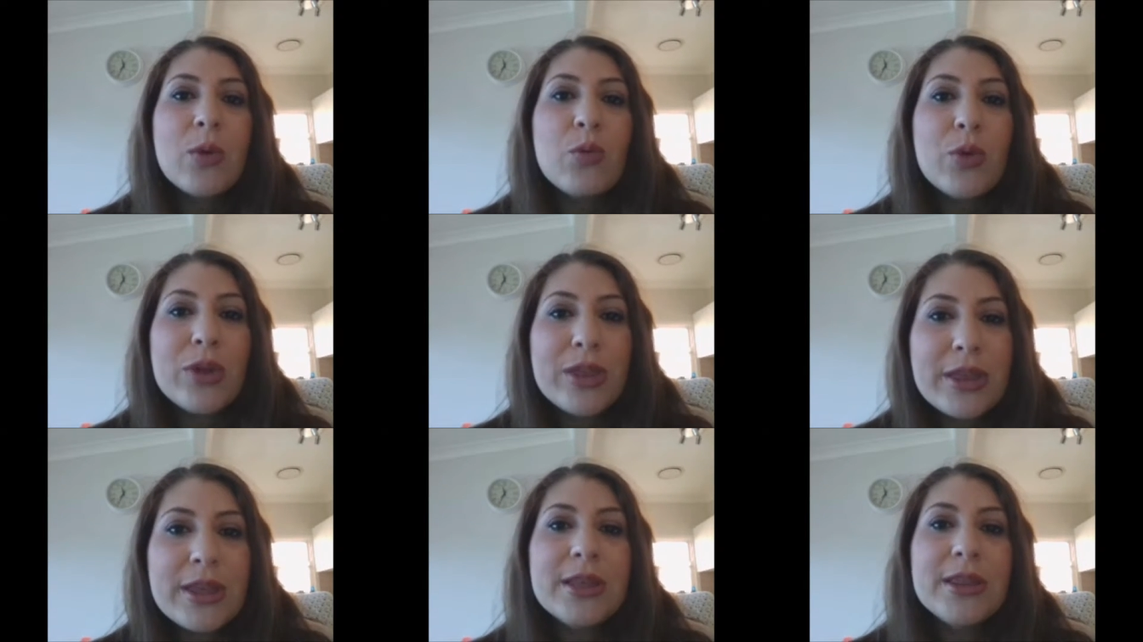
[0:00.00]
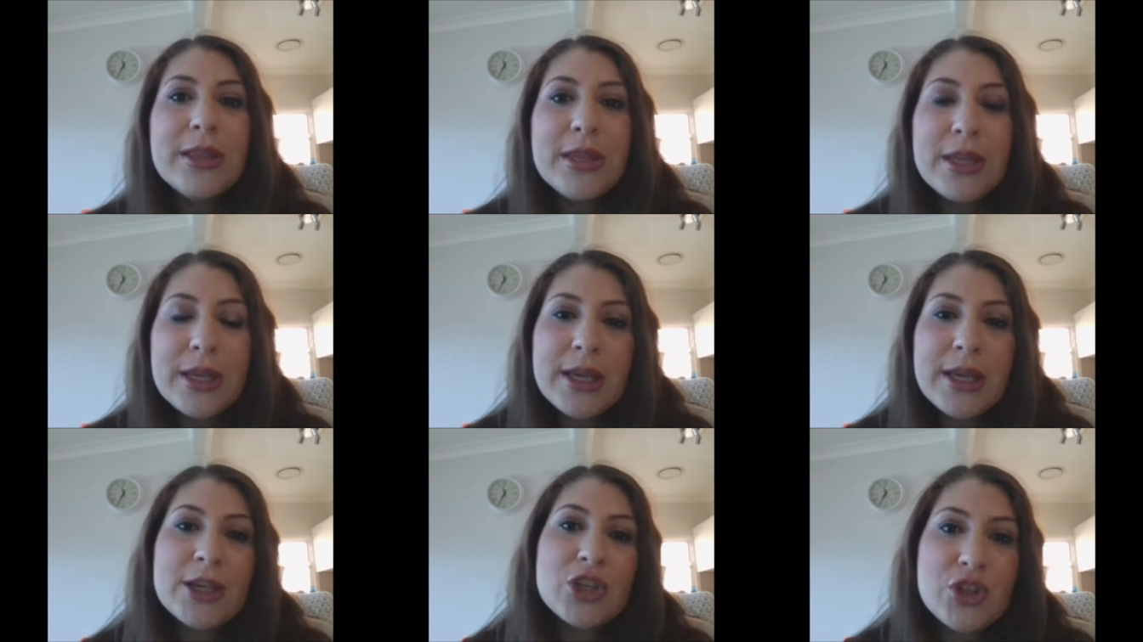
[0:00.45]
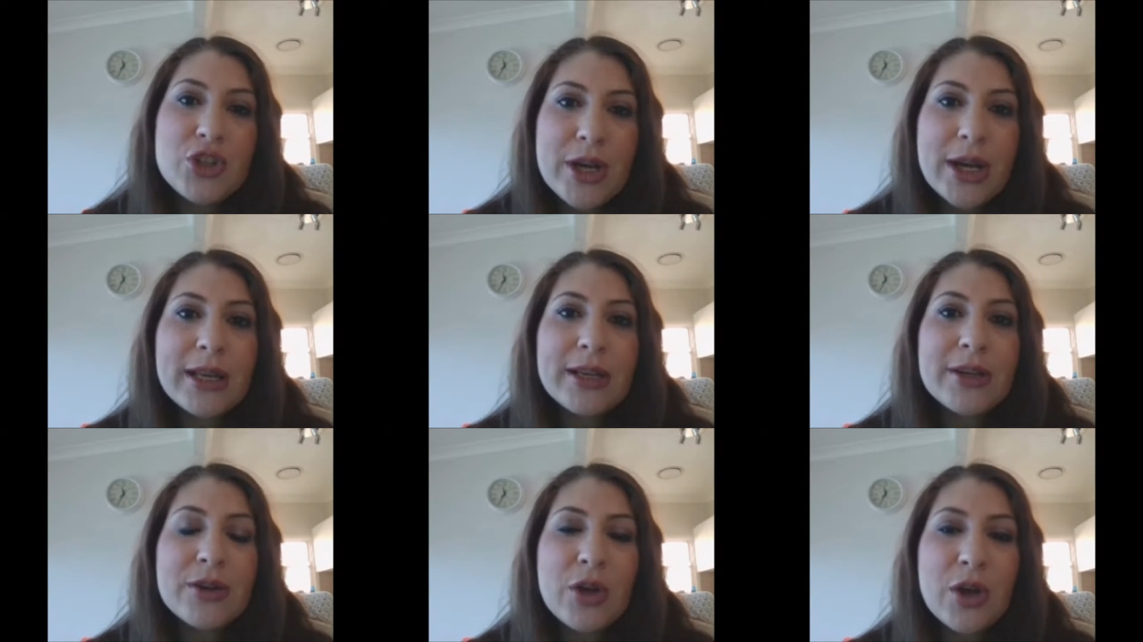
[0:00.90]
within the
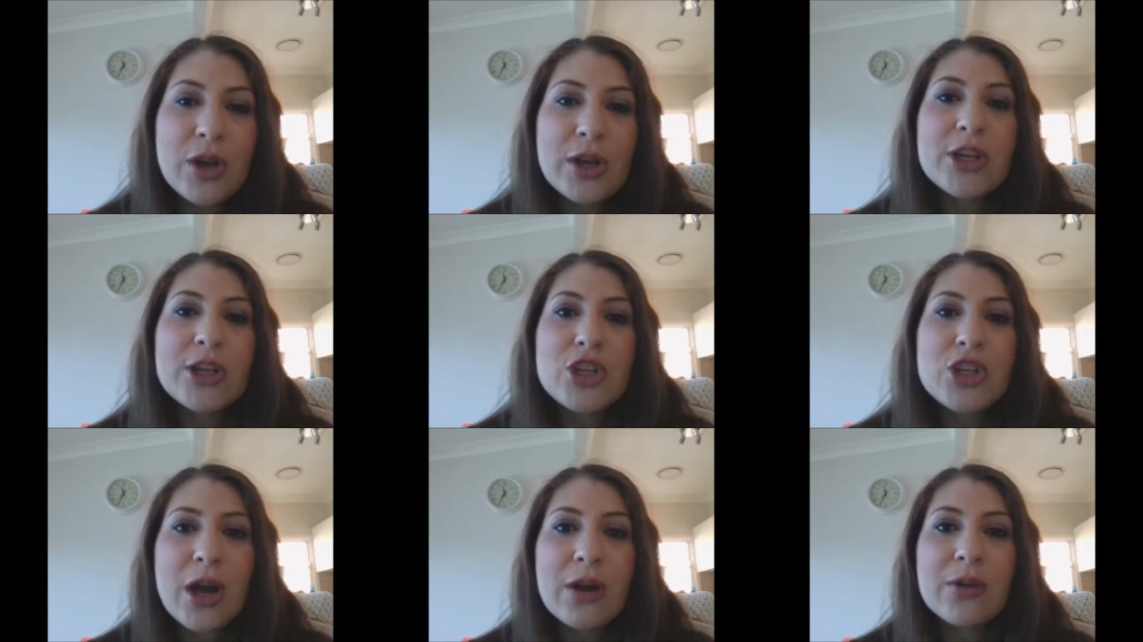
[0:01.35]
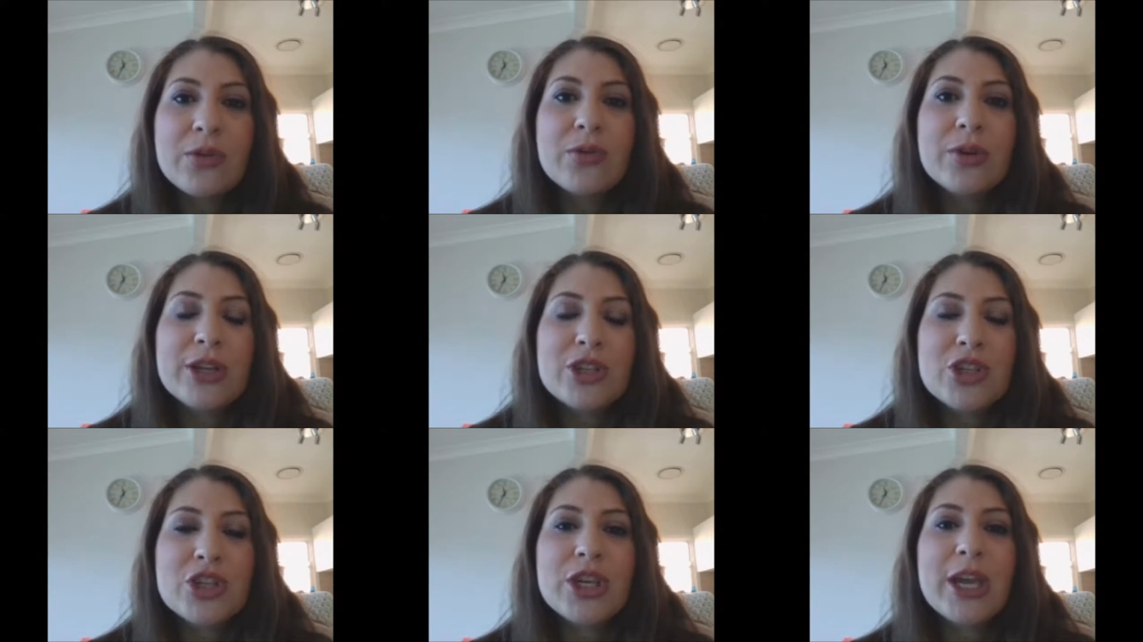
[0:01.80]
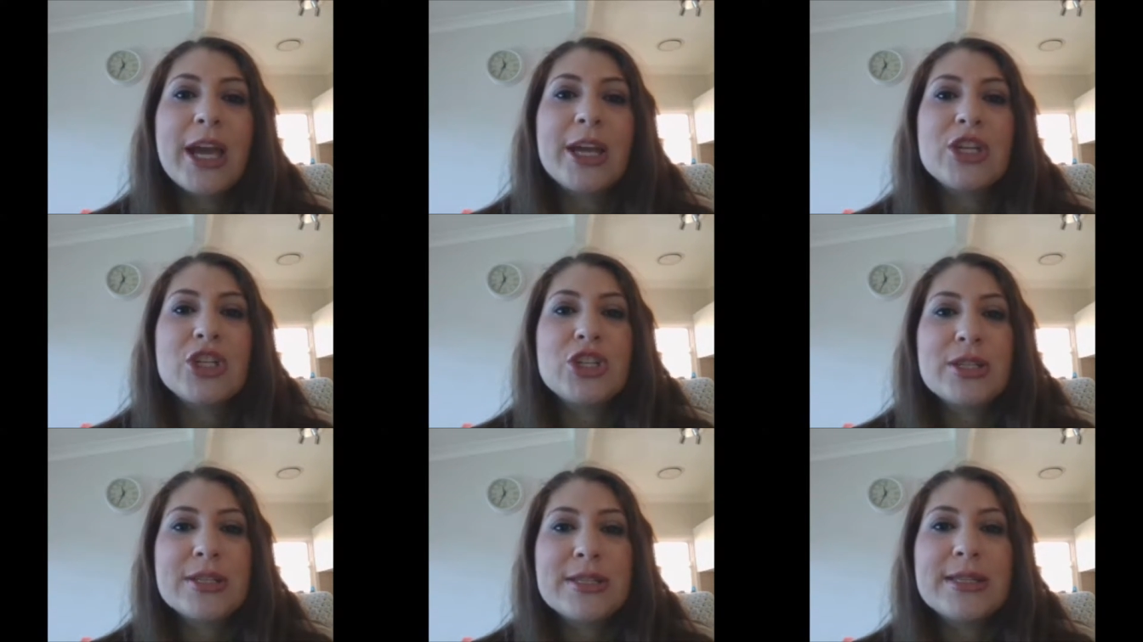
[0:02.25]
Australian early childhood
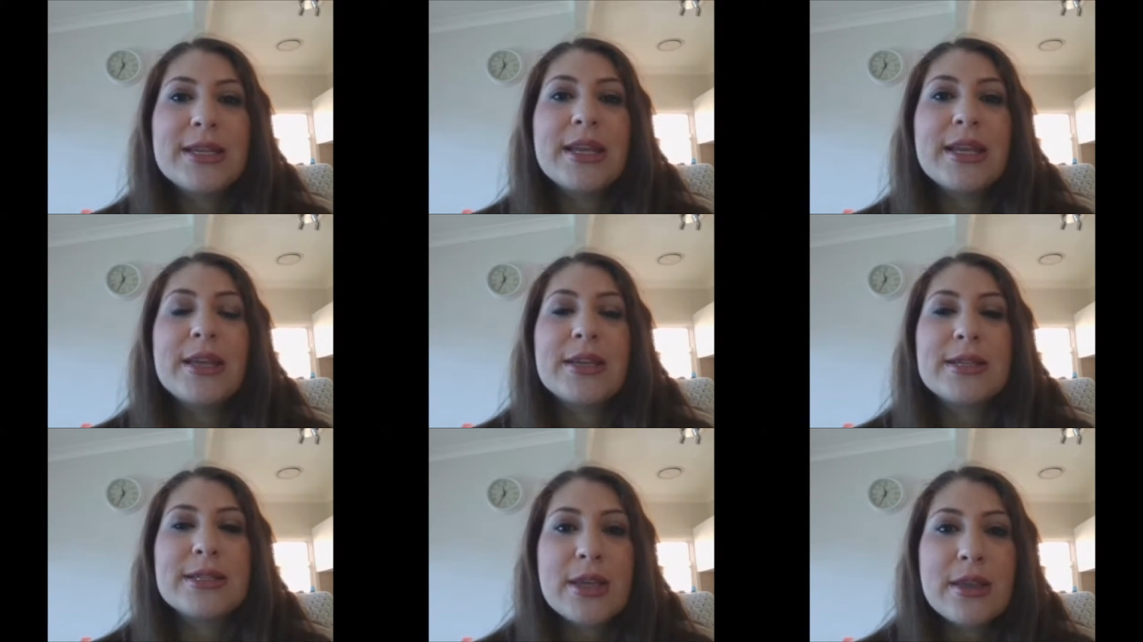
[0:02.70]
education setting.